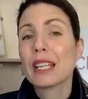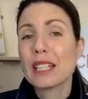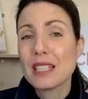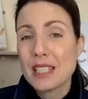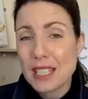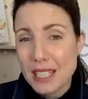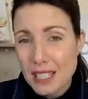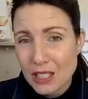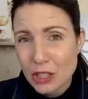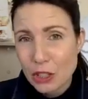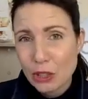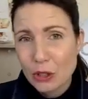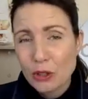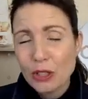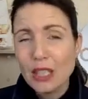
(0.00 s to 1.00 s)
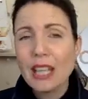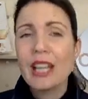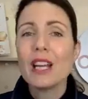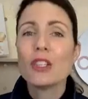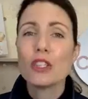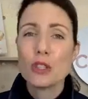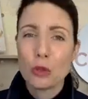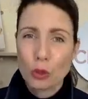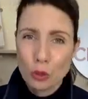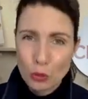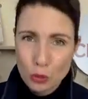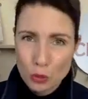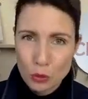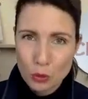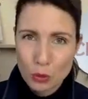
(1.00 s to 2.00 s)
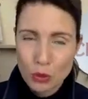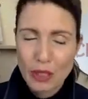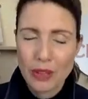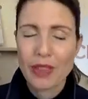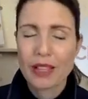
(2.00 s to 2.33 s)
continue to cool.